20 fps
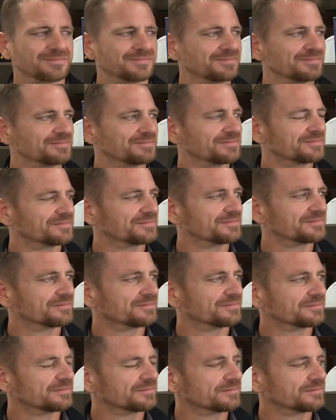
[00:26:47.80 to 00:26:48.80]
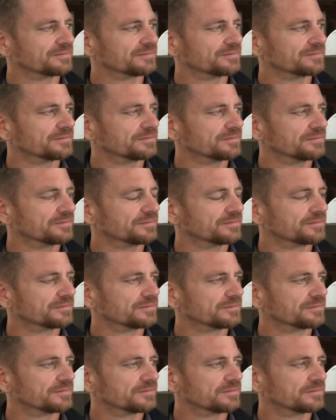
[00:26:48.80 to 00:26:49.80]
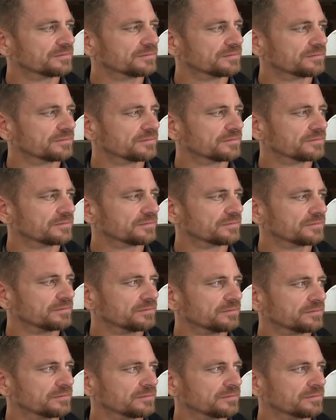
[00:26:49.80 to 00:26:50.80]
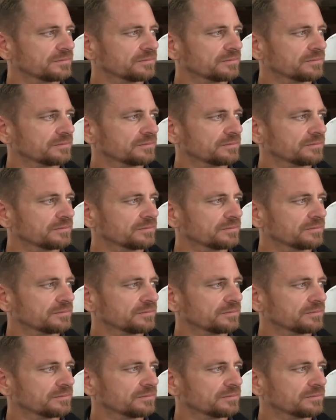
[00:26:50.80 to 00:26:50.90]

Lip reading: No words are spoken by the person on screen.